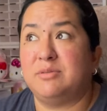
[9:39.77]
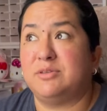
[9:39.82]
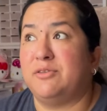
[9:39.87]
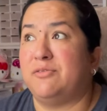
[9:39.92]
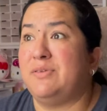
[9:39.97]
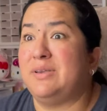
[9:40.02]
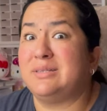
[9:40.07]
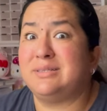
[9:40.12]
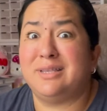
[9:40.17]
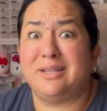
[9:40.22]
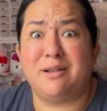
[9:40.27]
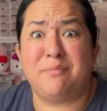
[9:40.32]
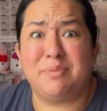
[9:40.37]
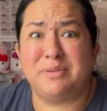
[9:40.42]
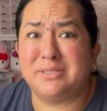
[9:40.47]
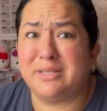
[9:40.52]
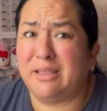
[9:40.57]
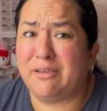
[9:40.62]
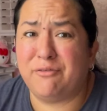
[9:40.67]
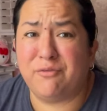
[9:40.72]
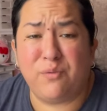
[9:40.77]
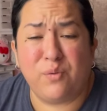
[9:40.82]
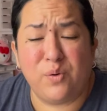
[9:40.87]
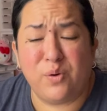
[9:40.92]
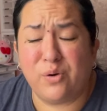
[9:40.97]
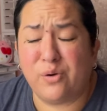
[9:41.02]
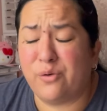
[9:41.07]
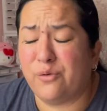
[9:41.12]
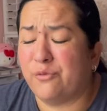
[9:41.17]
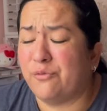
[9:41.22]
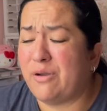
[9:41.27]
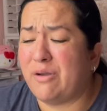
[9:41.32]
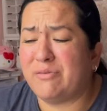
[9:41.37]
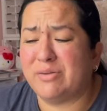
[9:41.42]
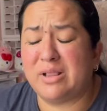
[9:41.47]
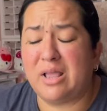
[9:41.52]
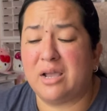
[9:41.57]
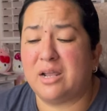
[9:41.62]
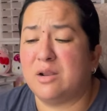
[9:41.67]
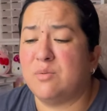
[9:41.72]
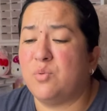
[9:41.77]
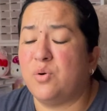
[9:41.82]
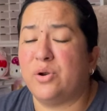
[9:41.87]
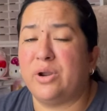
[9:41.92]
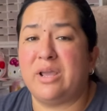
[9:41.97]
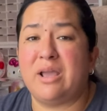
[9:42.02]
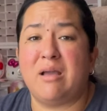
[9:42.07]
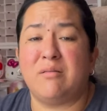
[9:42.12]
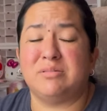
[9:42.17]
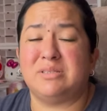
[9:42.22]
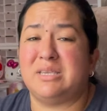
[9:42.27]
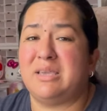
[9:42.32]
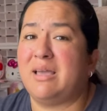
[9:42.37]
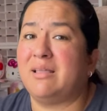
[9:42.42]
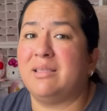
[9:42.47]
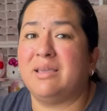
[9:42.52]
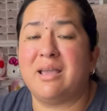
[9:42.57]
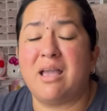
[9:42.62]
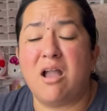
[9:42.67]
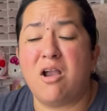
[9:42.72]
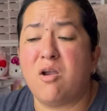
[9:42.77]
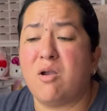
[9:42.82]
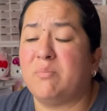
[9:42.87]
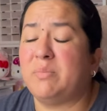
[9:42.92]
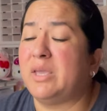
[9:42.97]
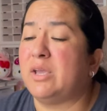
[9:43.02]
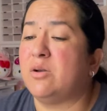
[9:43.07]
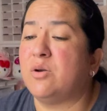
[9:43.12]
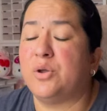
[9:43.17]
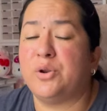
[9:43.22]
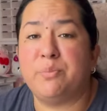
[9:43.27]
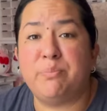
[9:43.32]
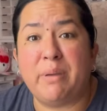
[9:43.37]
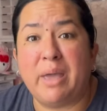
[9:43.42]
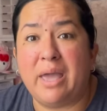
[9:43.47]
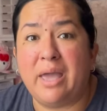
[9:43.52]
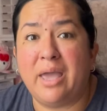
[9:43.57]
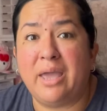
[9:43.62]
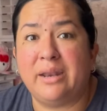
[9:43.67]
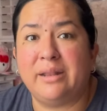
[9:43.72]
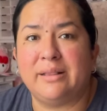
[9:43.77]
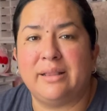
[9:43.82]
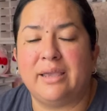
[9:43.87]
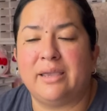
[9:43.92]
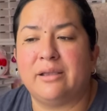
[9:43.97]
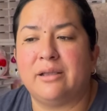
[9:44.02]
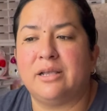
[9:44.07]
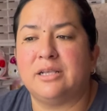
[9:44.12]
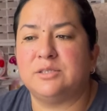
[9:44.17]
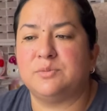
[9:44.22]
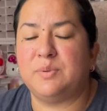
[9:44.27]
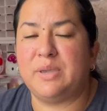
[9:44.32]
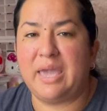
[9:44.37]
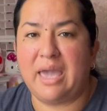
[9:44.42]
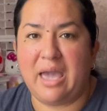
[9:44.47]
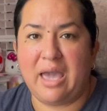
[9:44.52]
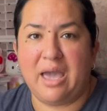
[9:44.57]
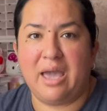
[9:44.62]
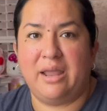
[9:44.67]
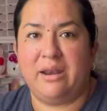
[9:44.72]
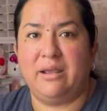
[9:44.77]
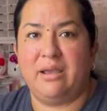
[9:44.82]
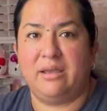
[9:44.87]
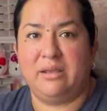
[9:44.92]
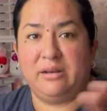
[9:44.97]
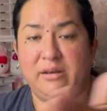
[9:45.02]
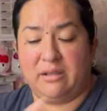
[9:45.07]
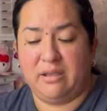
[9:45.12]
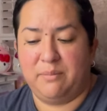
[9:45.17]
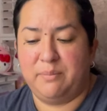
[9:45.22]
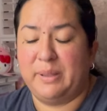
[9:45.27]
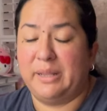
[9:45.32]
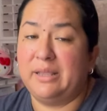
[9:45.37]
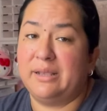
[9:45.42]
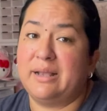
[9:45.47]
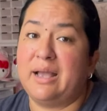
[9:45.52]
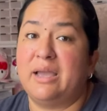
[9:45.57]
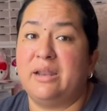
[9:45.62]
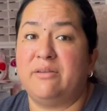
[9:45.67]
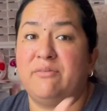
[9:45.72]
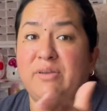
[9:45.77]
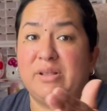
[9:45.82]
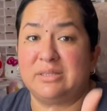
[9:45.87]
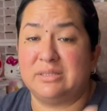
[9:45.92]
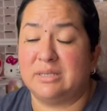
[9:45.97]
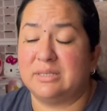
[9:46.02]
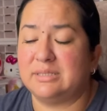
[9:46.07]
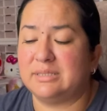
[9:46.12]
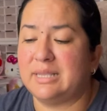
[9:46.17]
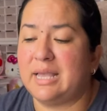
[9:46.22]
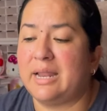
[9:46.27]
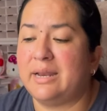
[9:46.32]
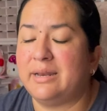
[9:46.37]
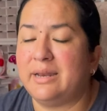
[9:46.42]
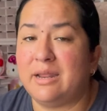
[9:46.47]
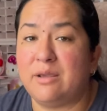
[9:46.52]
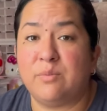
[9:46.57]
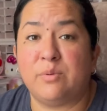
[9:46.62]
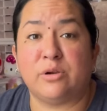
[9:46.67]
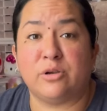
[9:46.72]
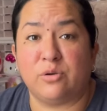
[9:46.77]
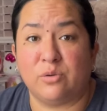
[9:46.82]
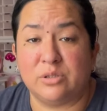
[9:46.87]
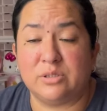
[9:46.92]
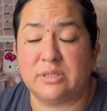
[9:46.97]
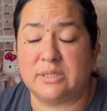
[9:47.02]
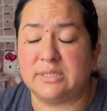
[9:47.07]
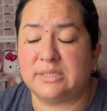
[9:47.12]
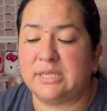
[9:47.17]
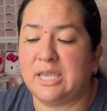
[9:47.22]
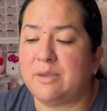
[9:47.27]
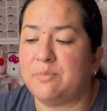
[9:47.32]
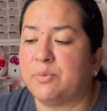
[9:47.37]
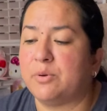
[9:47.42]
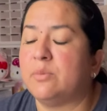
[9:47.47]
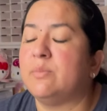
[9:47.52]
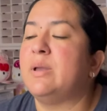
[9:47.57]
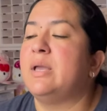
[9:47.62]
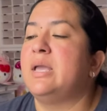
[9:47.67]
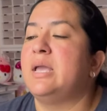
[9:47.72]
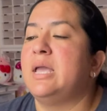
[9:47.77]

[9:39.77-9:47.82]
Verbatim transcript: Sophia stayed up until like 4 or 5 o'clock in the morning. I was yelling at her. I'm like, go to bed. Like, because we had a Bellakin event on Saturday. We were going to the escape room.